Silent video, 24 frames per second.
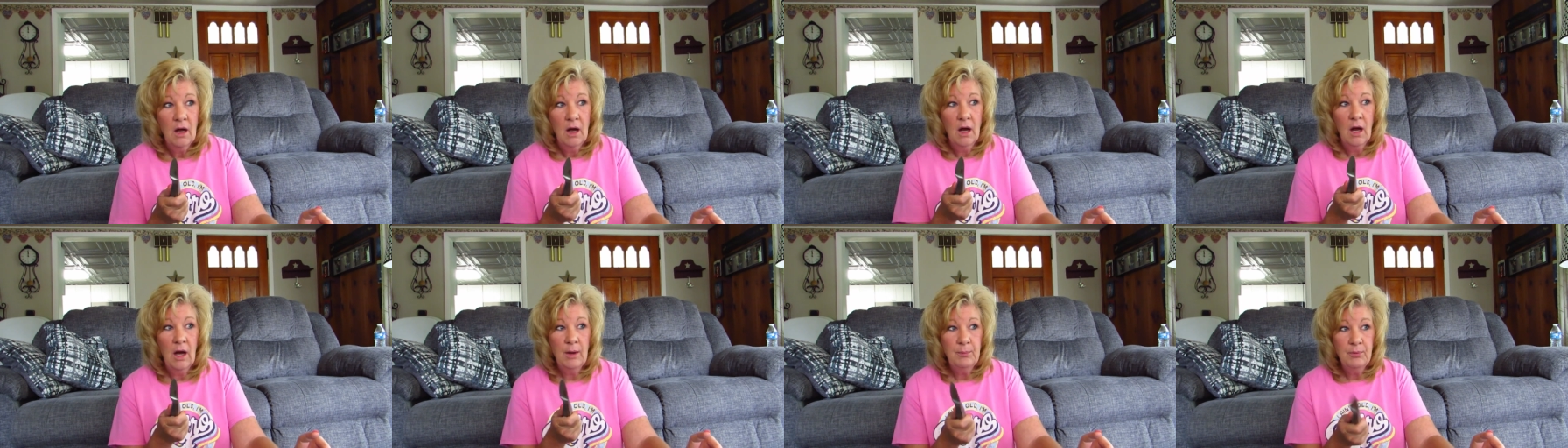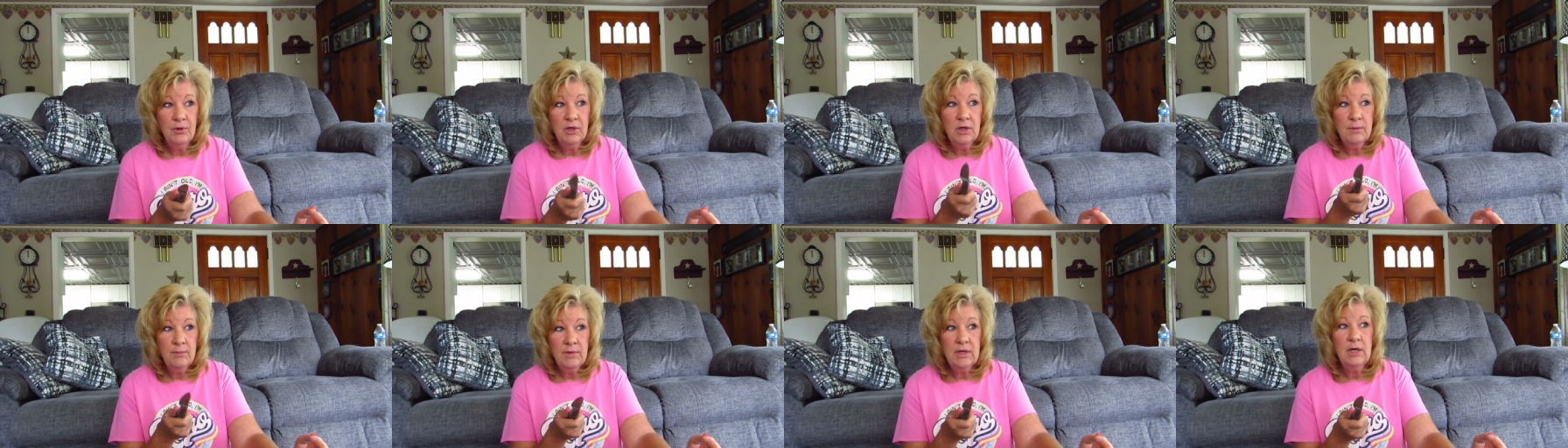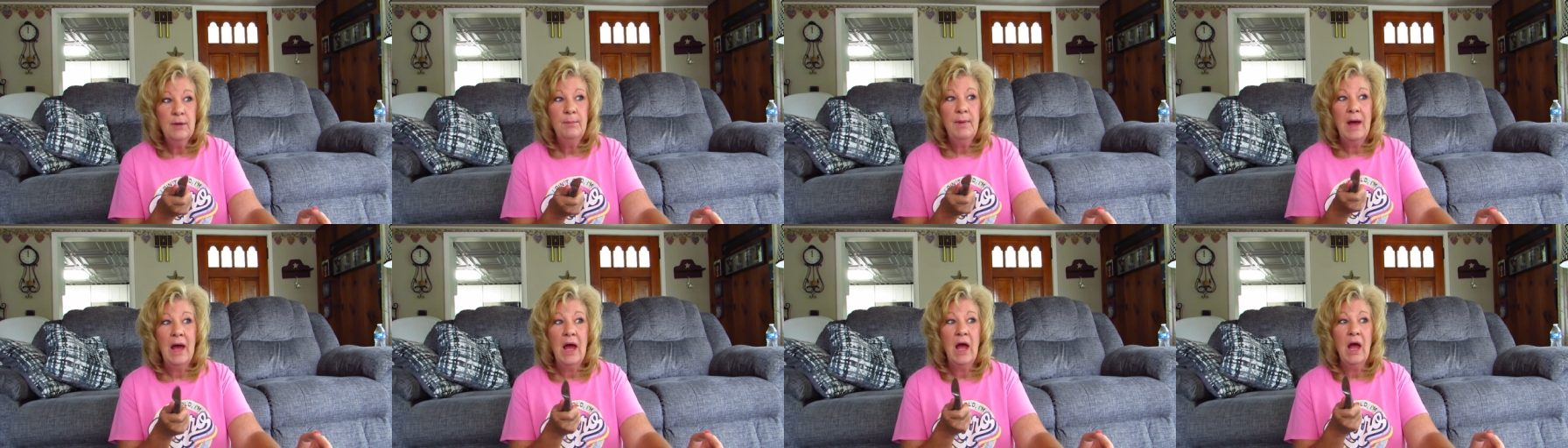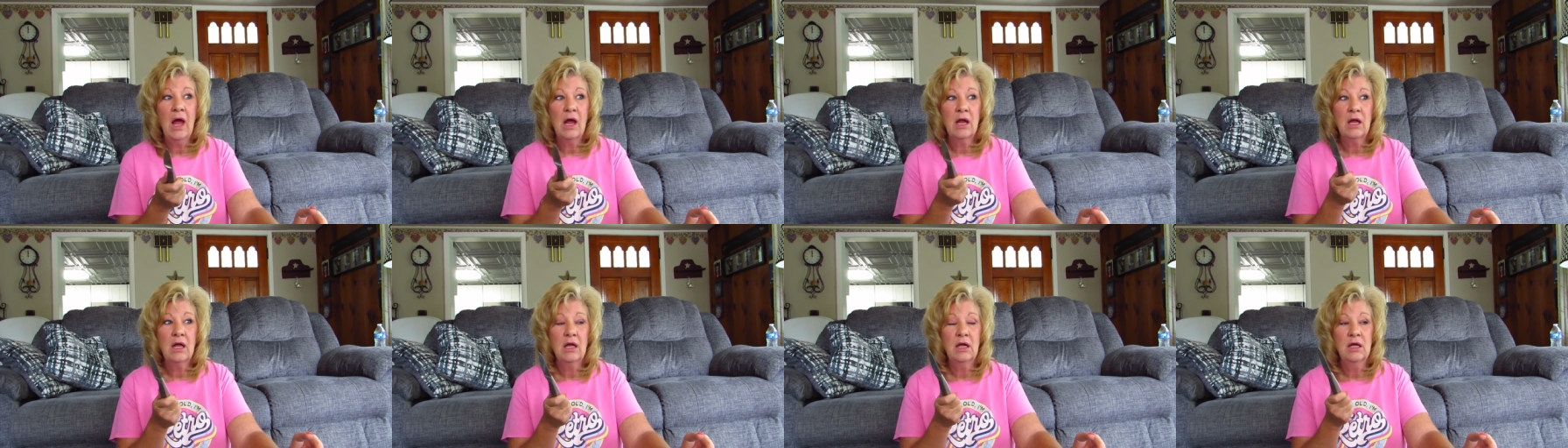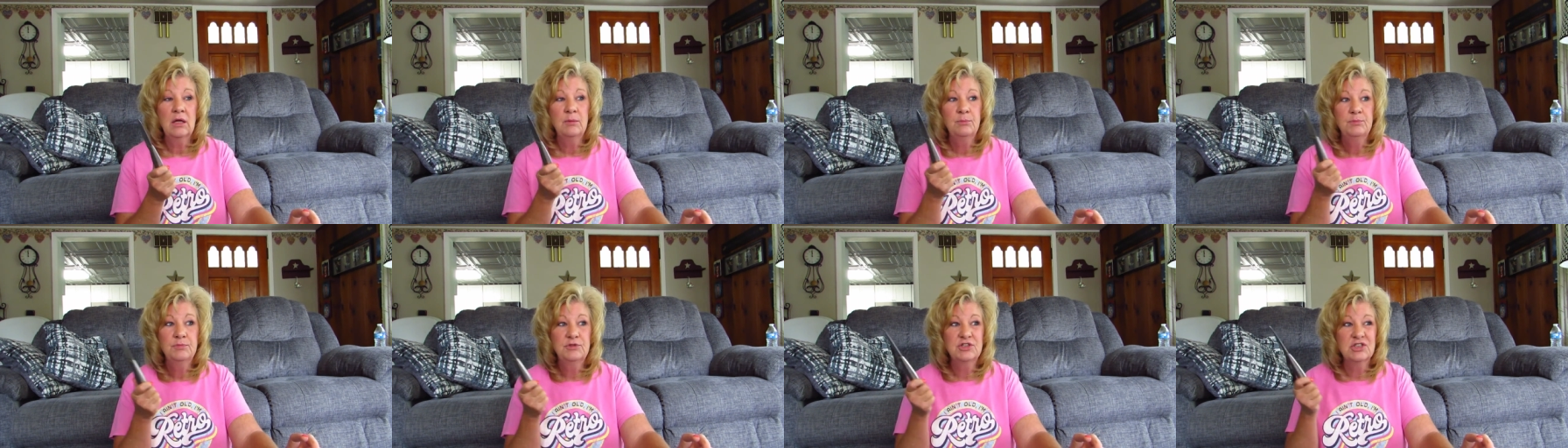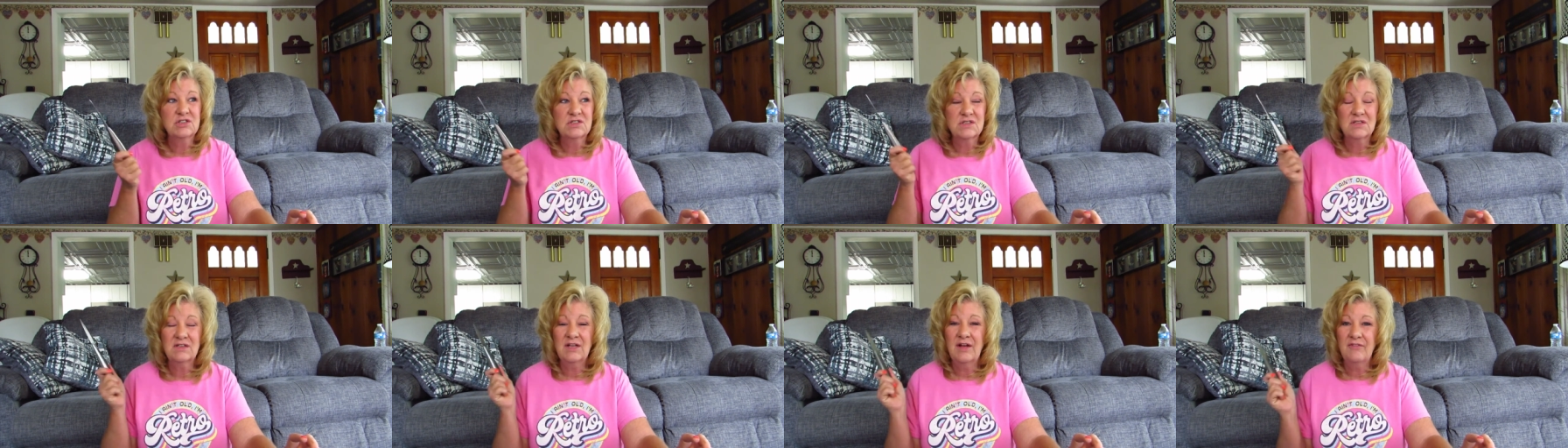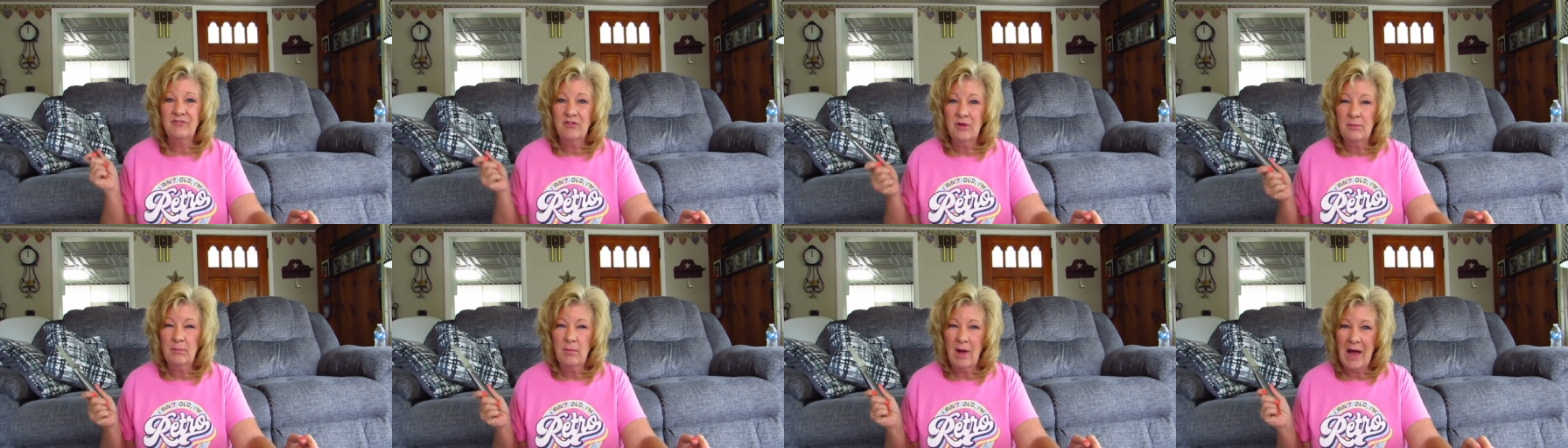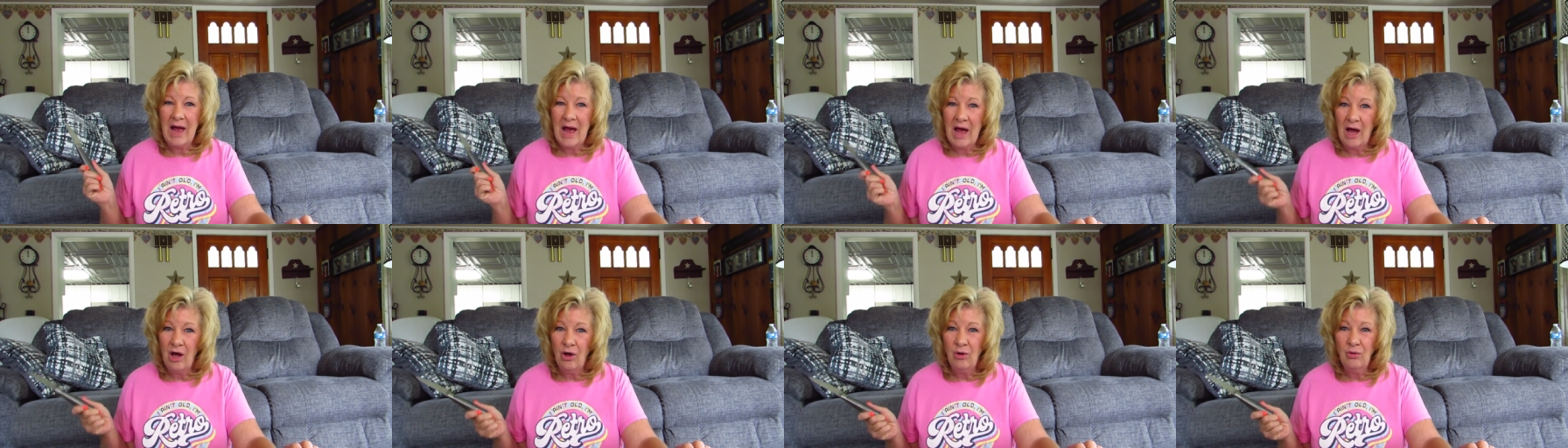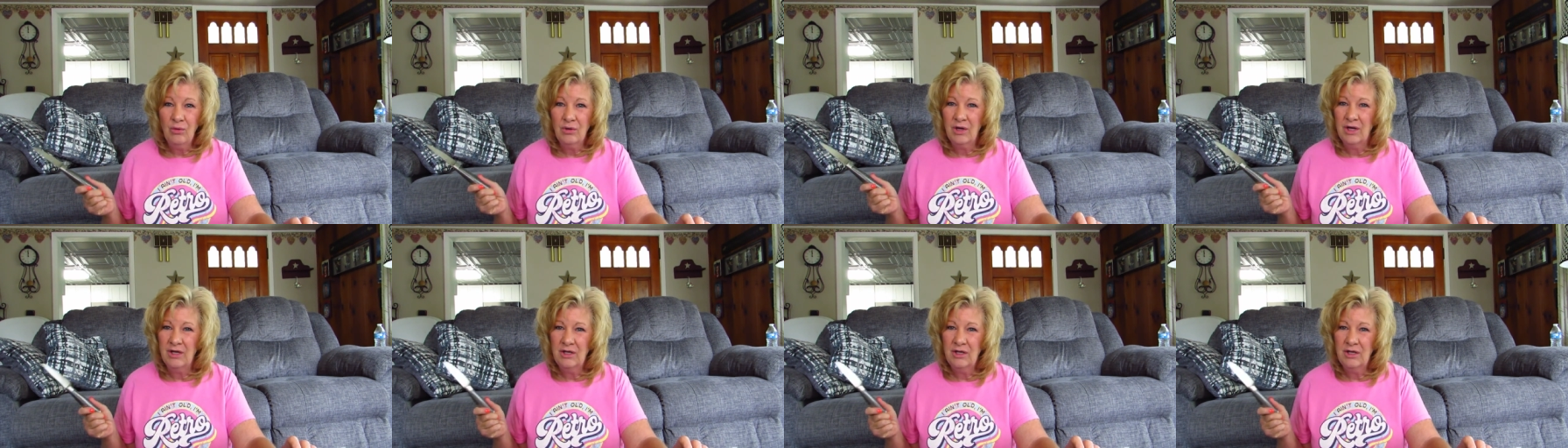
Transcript: I put them in a bag and just left them out.